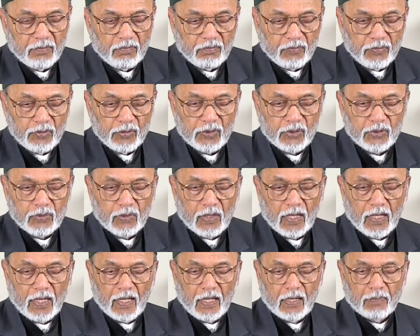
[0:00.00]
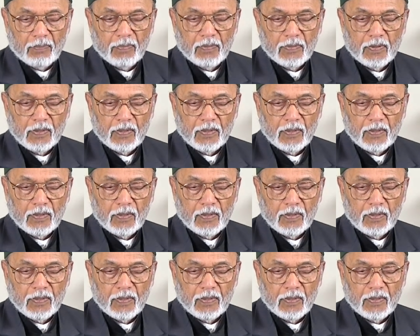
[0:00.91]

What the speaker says: mutual help,